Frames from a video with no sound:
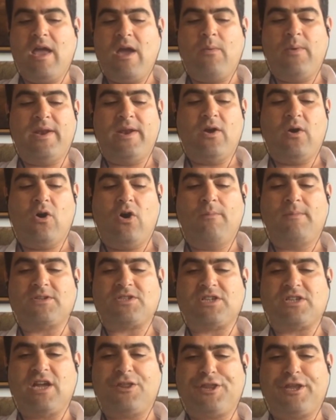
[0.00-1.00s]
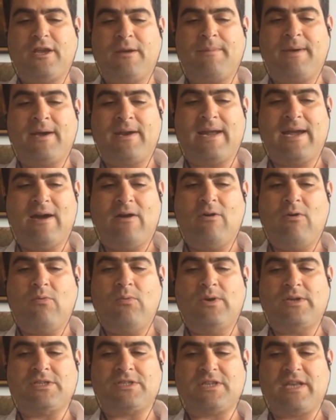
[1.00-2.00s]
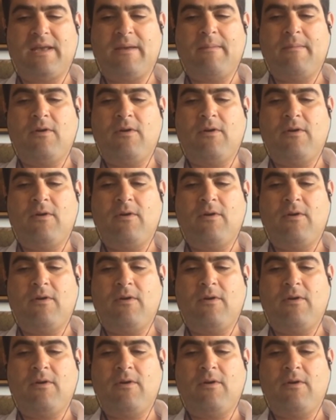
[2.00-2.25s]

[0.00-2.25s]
and we know almost nothing about how it was